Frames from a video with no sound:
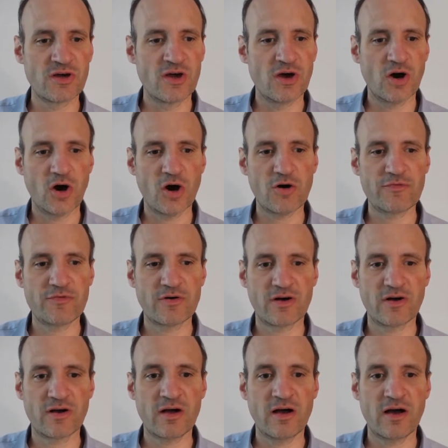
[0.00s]

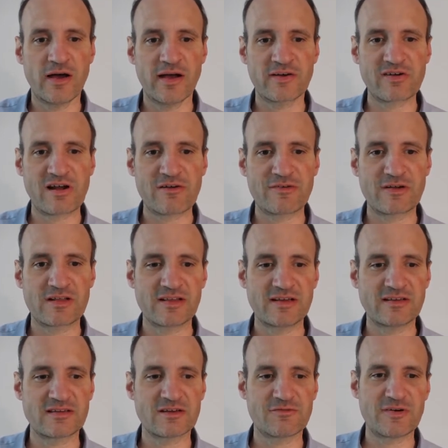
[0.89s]
offer a graphical
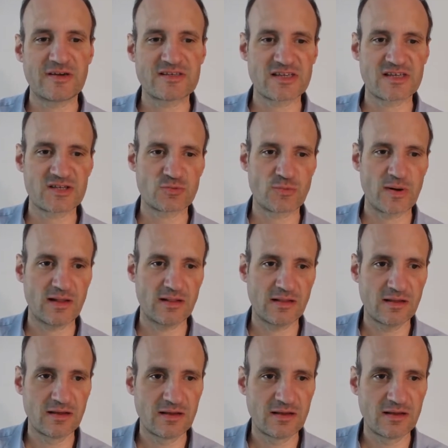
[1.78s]
interface as well.